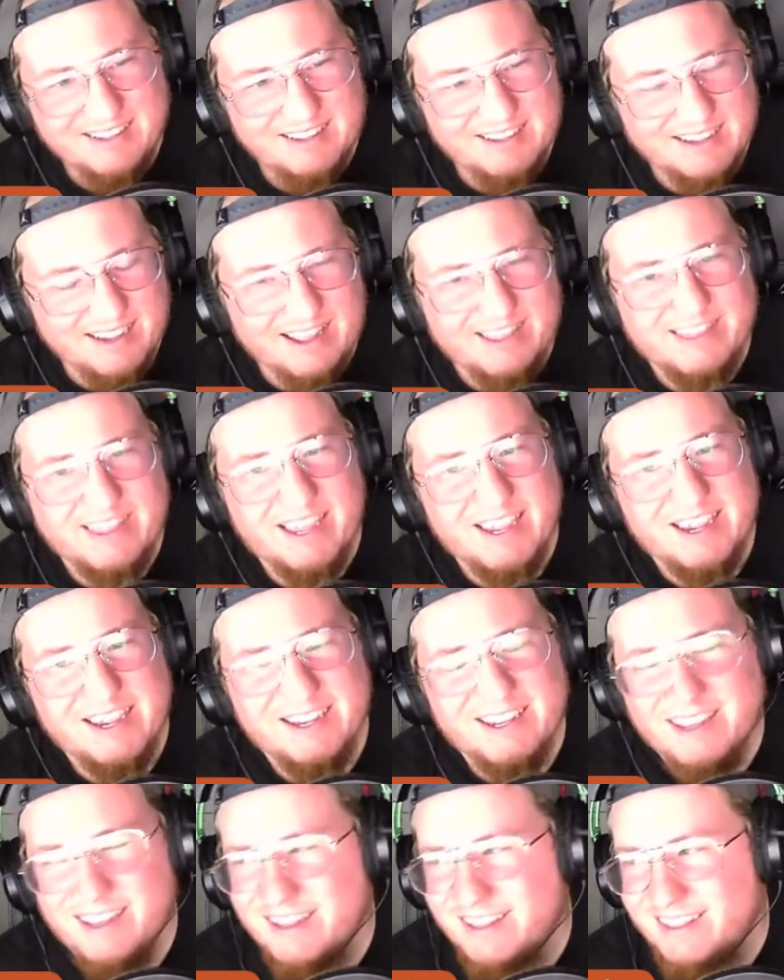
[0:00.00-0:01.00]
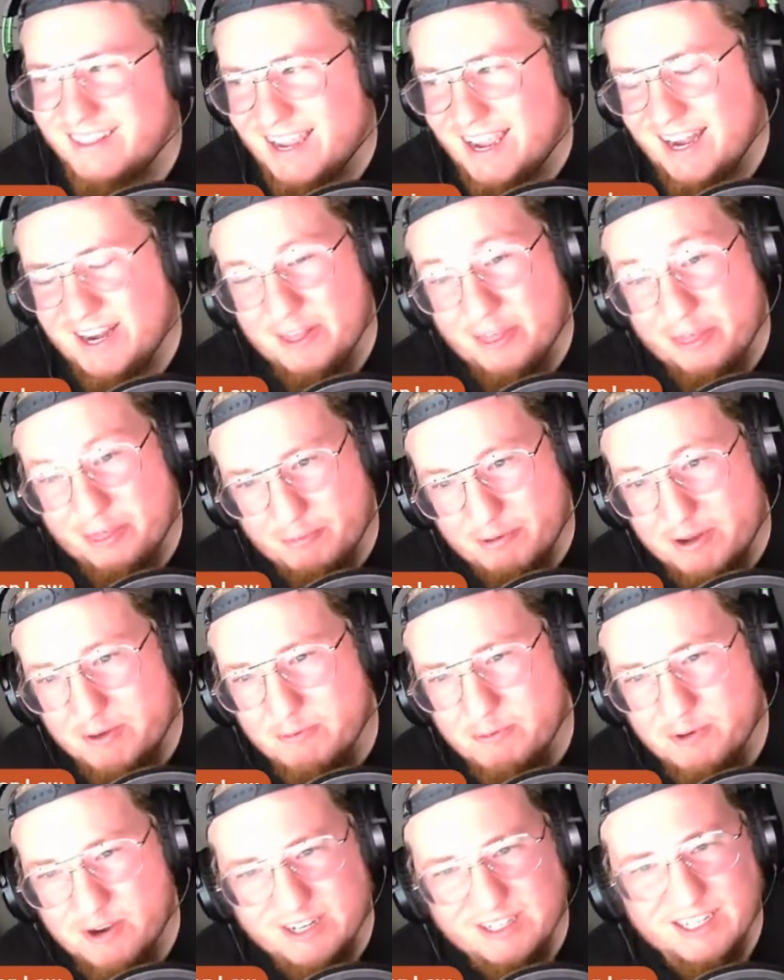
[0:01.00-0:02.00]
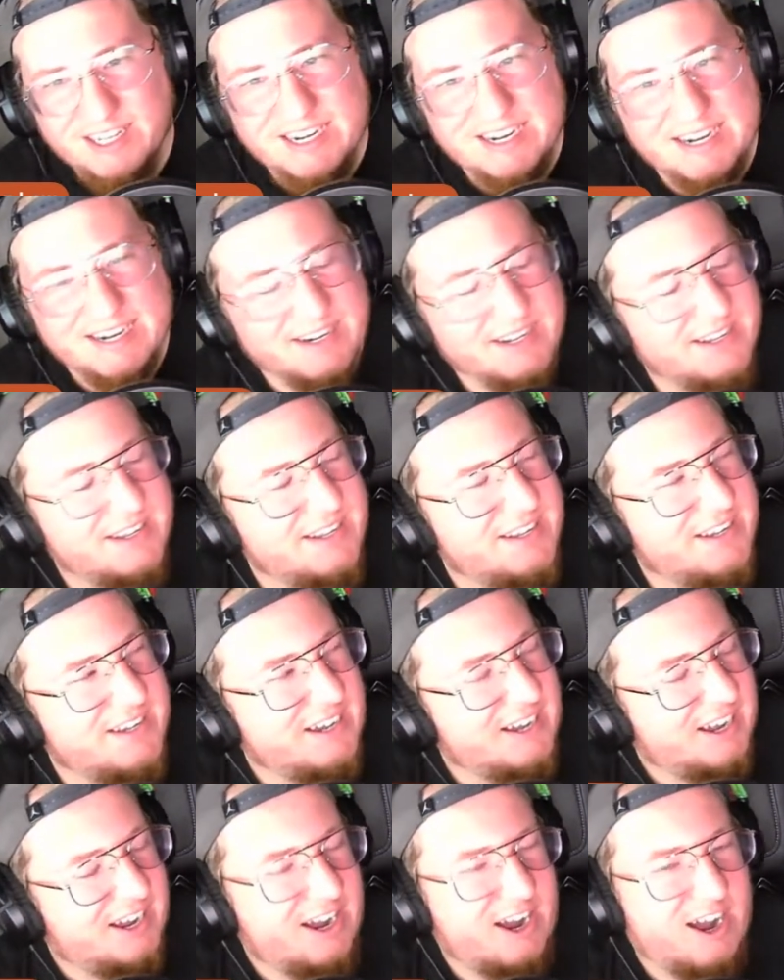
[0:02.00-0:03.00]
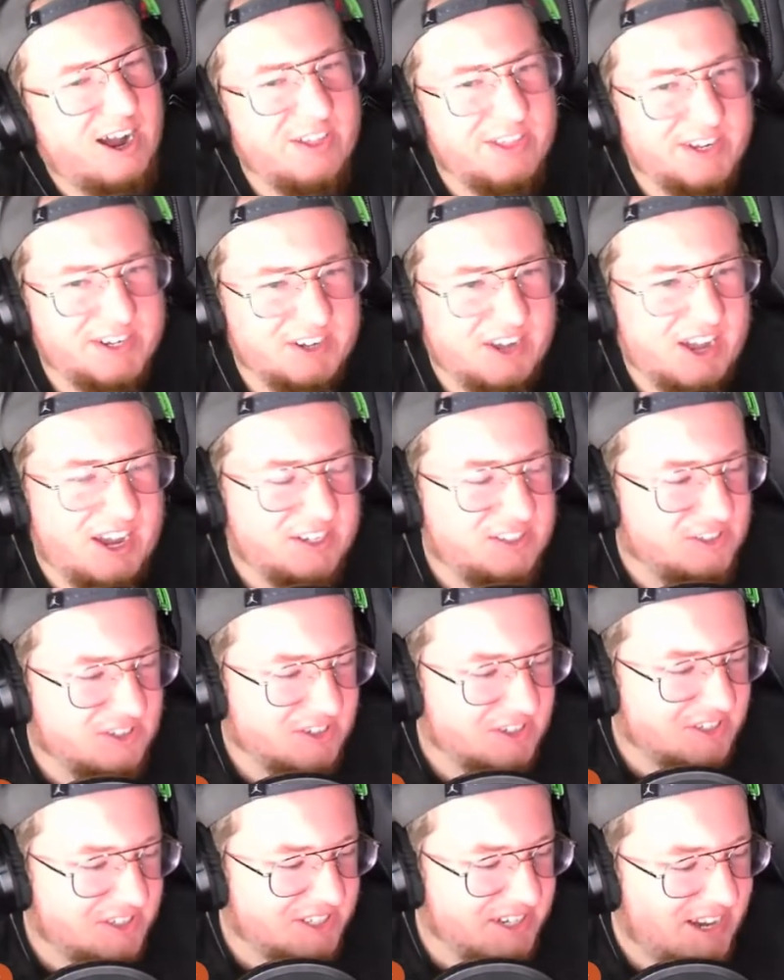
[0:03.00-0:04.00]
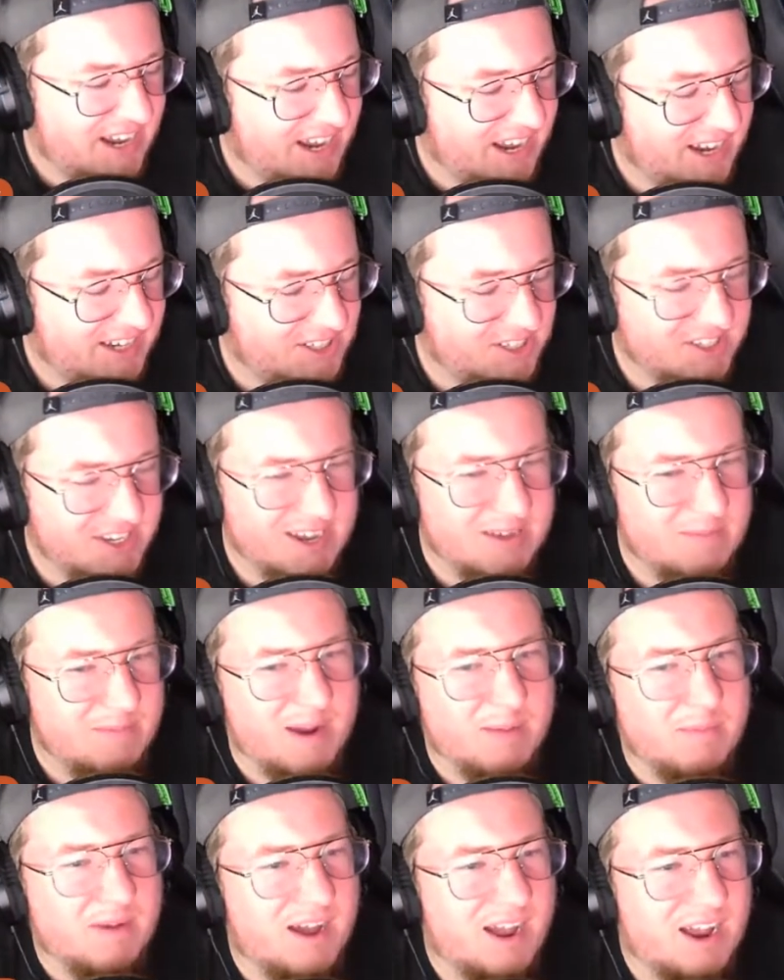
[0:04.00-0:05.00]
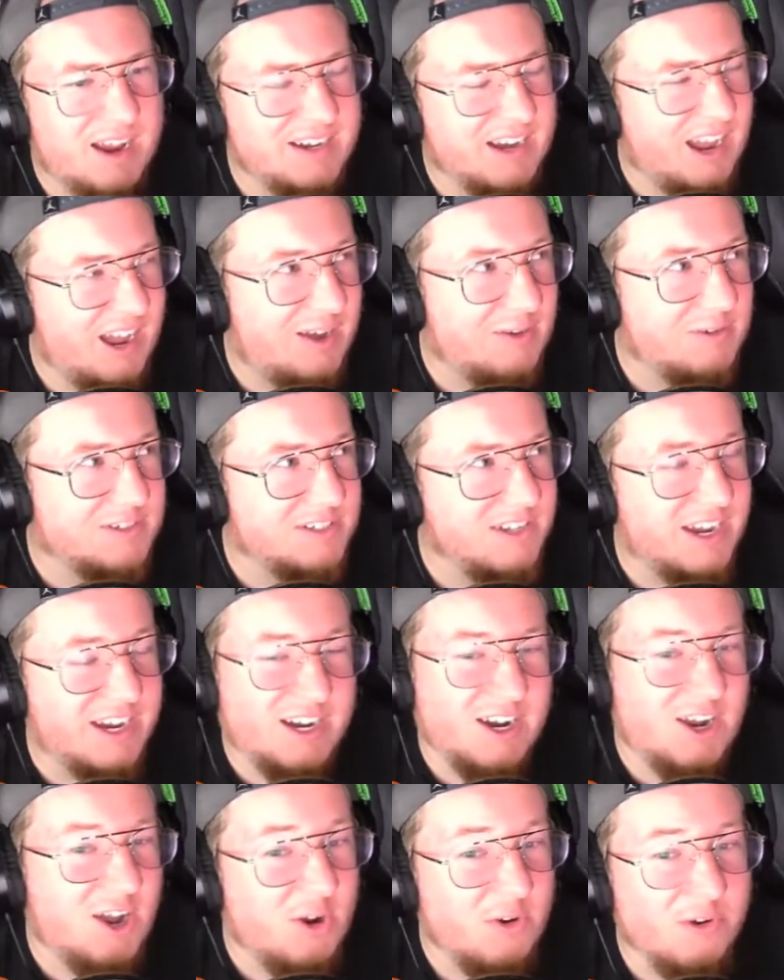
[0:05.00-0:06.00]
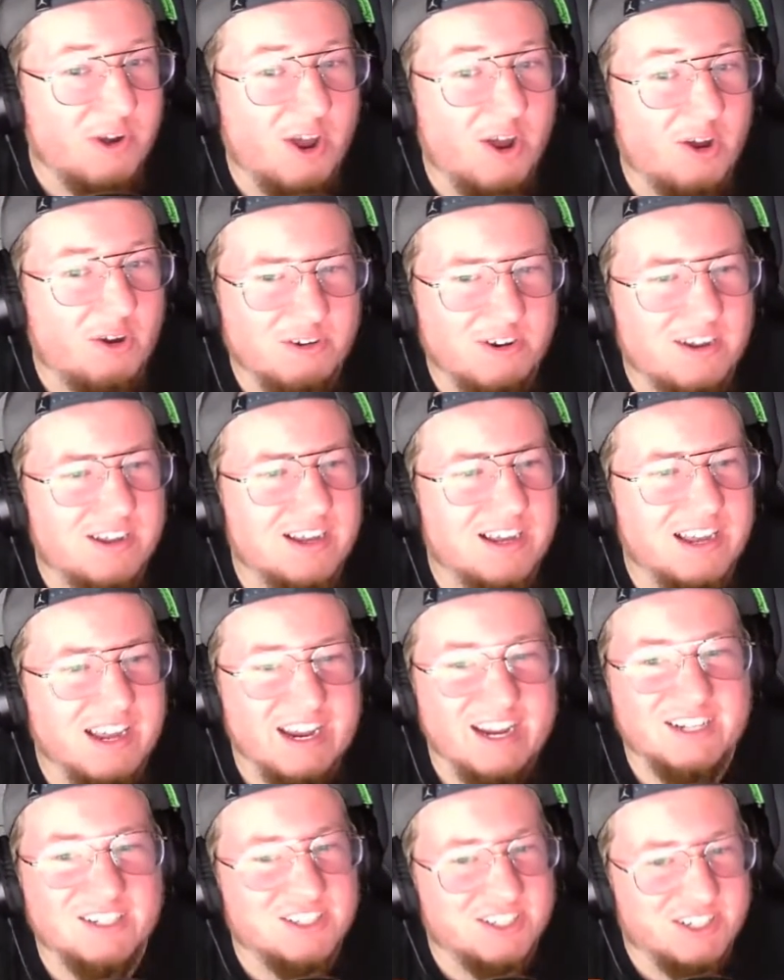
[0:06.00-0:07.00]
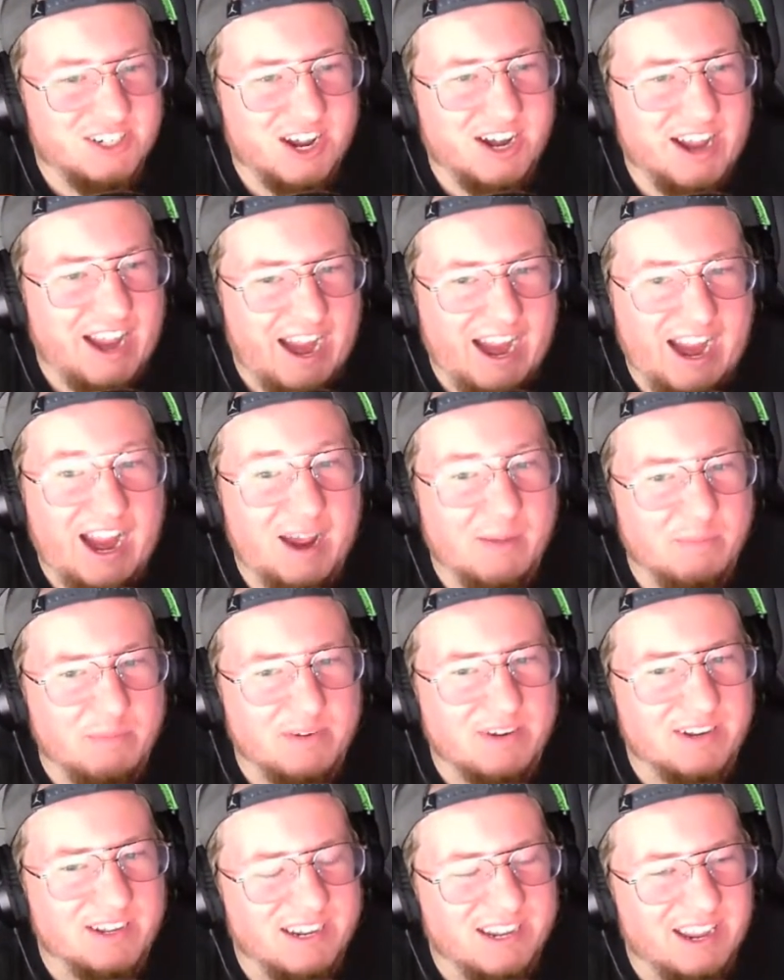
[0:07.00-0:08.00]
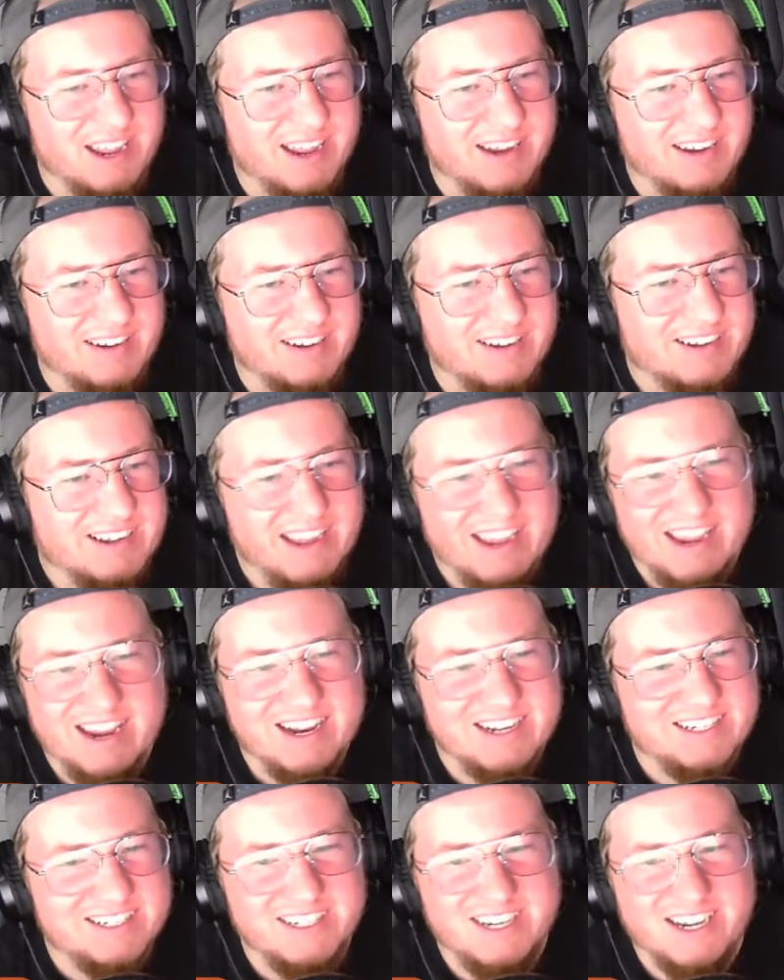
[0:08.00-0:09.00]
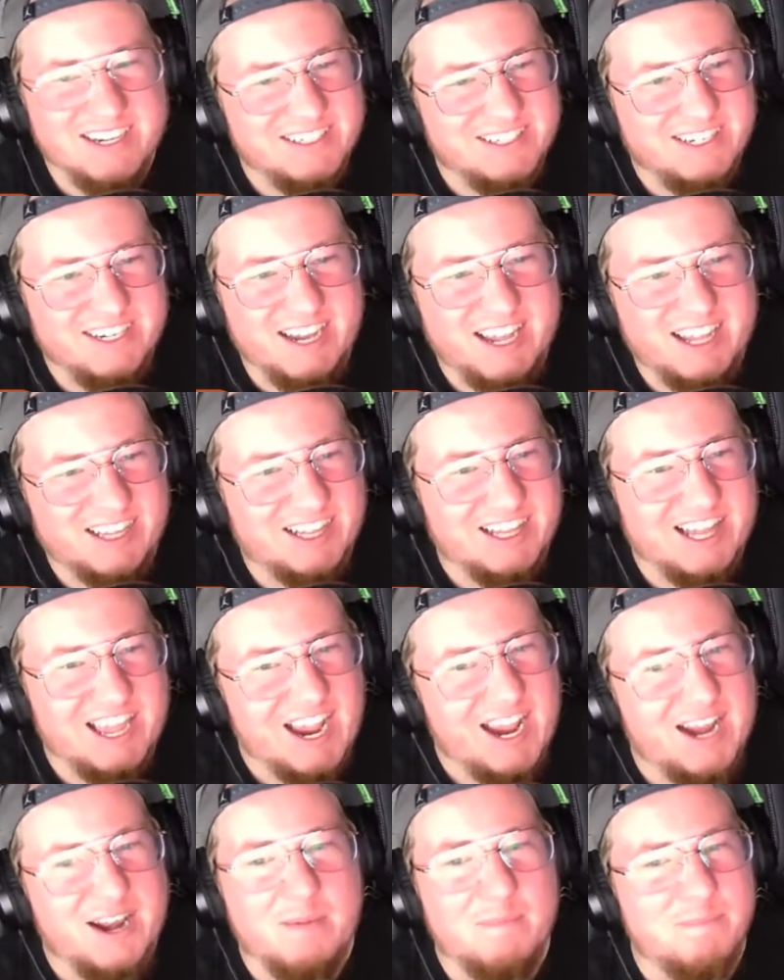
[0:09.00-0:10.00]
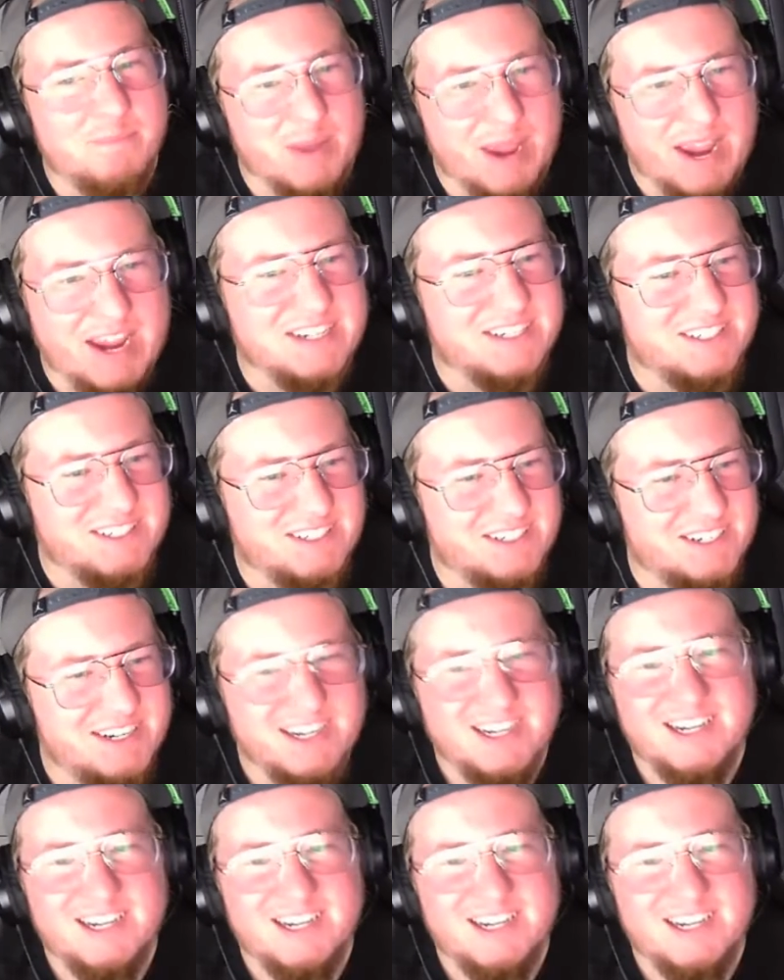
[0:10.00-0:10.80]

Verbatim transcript: Yeah, they had a 3-1 lead on the Dodgers, and just in my mind, I was like, oh no, it's gonna happen again. It's an Atlanta-based